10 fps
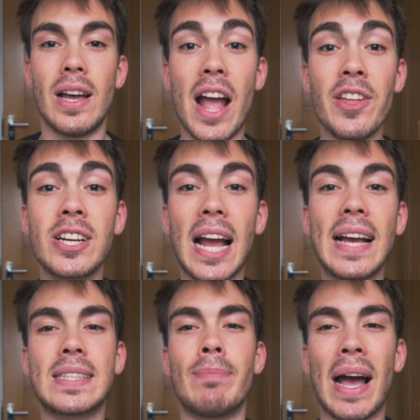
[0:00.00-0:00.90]
Hi there
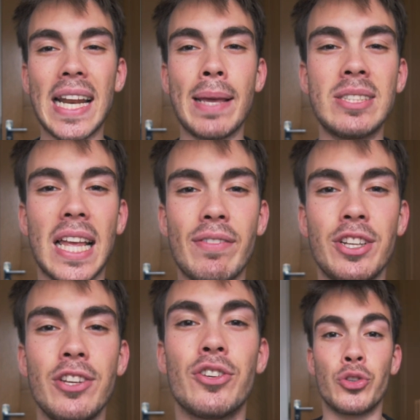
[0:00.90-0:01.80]
guys, my name is
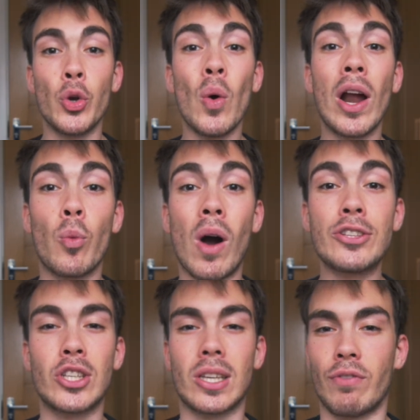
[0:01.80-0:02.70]
David, you are
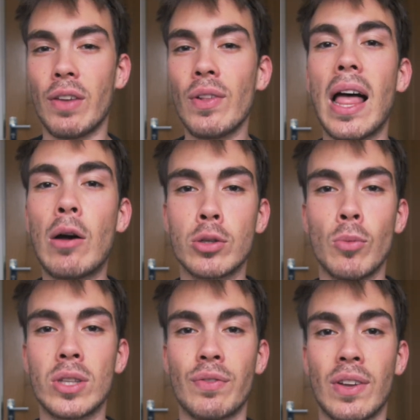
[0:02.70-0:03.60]
watching
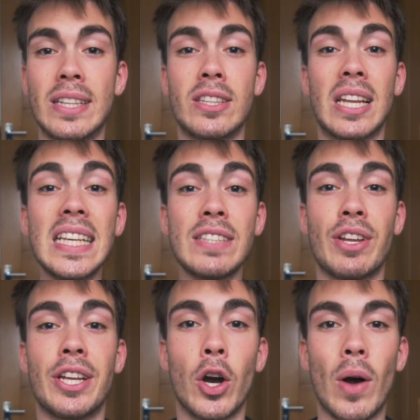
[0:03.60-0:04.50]
VivaLaAutomotive, and in today's
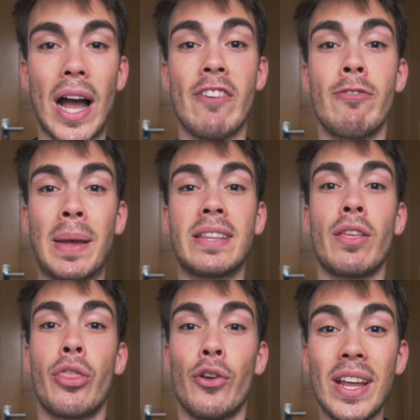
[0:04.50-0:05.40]
video I have paid
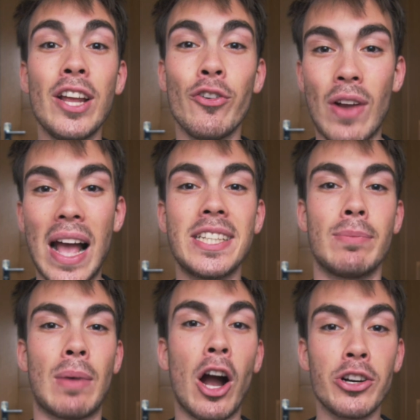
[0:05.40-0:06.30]
3
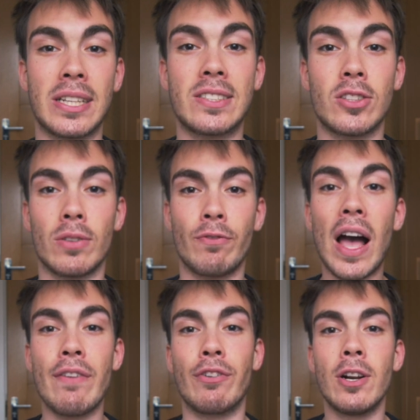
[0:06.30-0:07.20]
random artists on
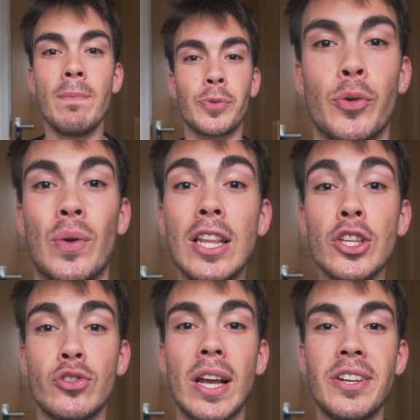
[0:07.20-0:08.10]
Fiverr to
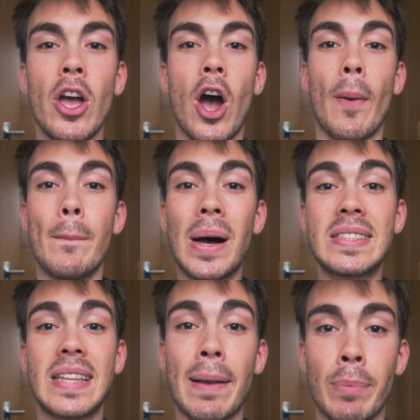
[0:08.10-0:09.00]
illustrate our
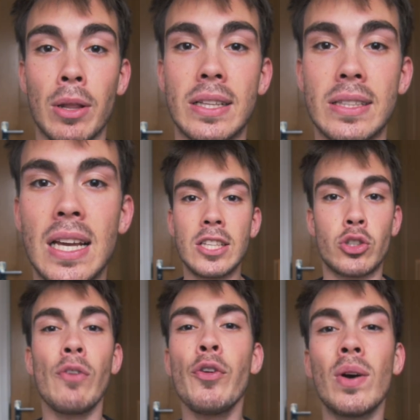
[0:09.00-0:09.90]
Mustang Bullitt.
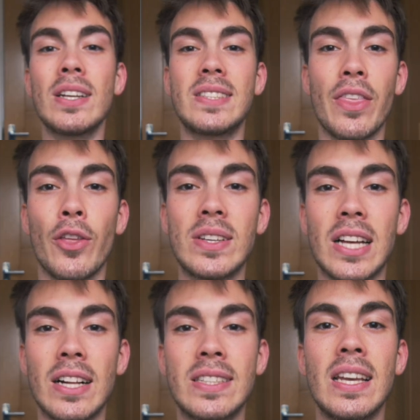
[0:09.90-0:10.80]
So if you want to see the
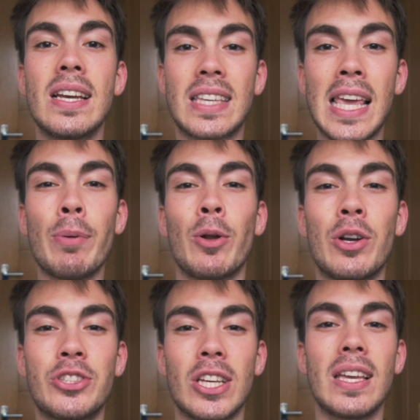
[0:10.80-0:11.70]
results, keep on
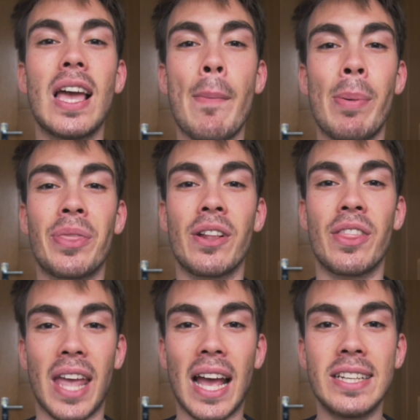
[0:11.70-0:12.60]
watching up until
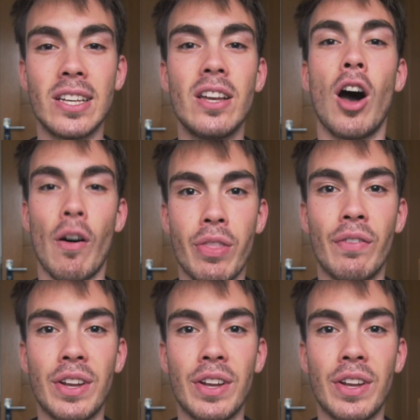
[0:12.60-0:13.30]
the end of the